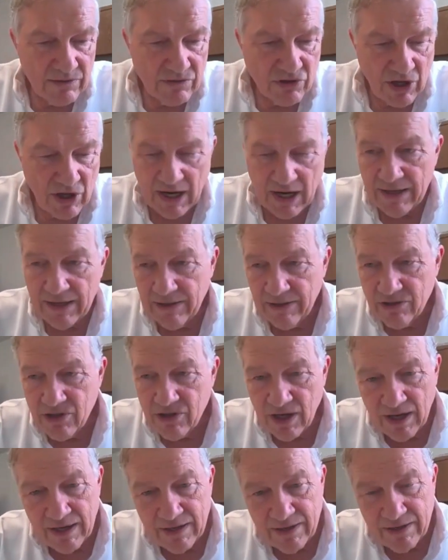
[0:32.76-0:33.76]
John, and
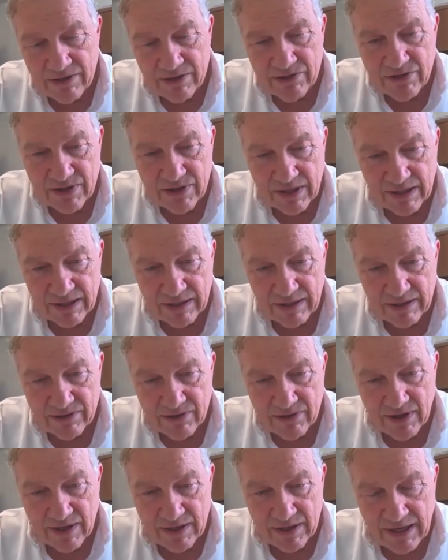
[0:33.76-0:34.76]
John is
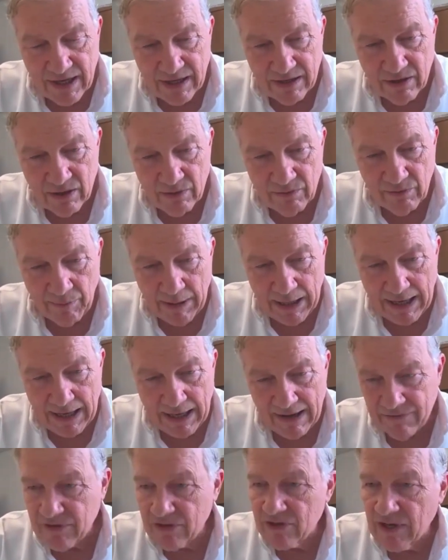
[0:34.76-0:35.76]
going to take over about
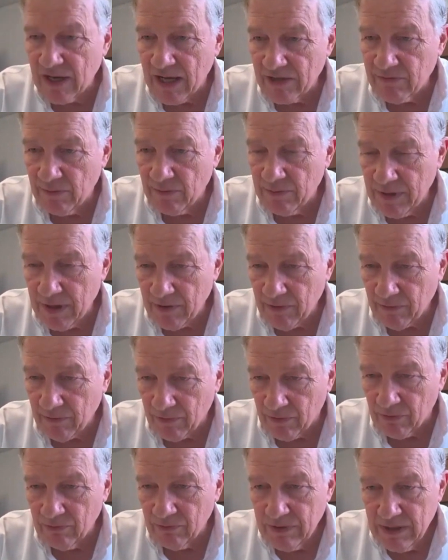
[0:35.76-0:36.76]
half the slides when we get
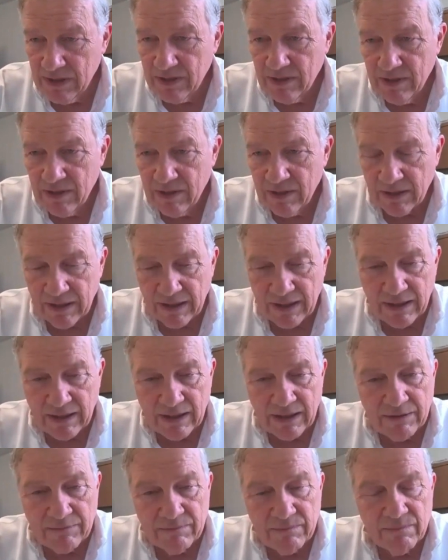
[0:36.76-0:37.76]
through.
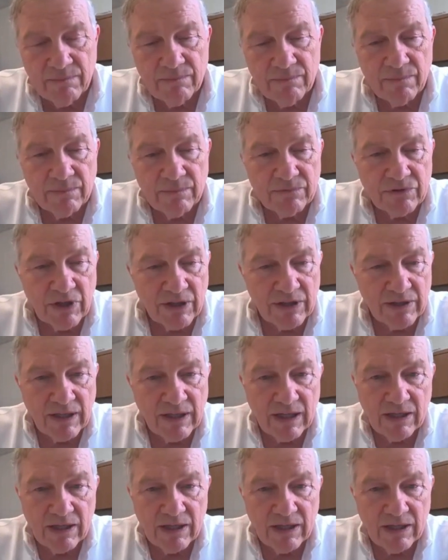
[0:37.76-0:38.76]
John
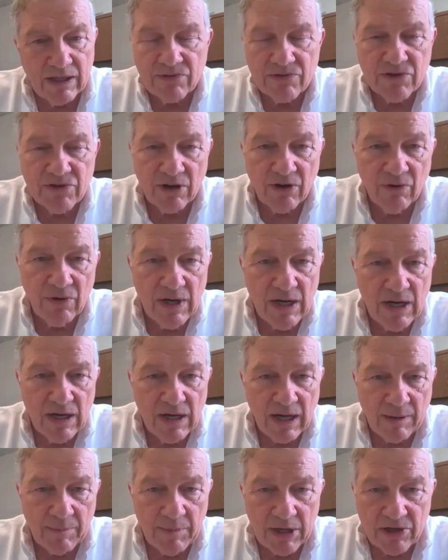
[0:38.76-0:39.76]
Hollister. So
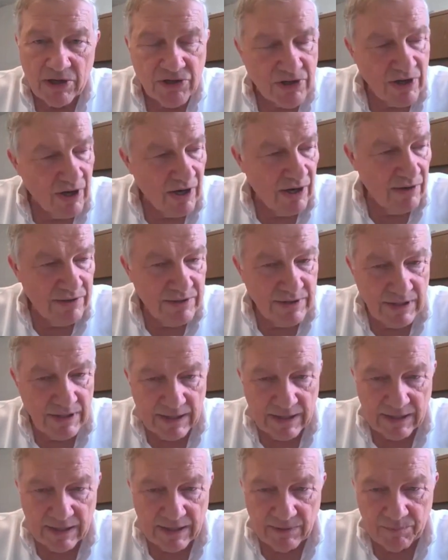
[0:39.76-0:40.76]
I'm going to start
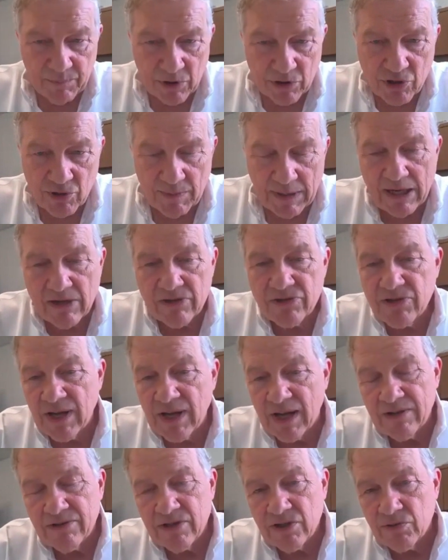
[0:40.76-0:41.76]
Pressure
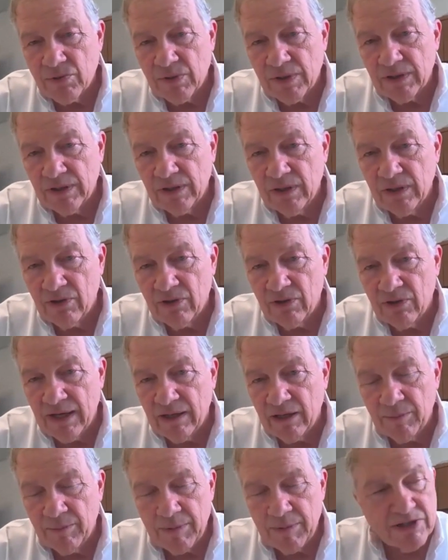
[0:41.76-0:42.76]
BioSciences. We're located
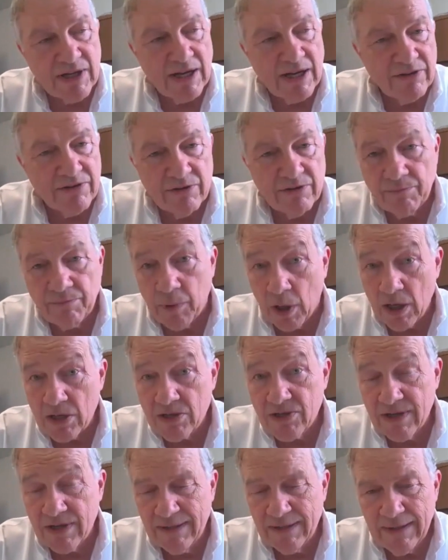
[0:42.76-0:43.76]
a little bit south of
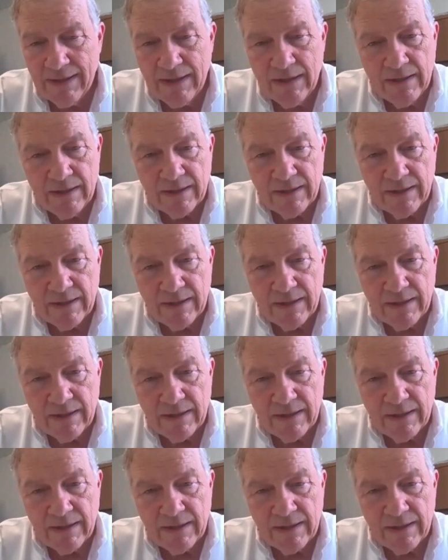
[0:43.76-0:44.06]
Boston.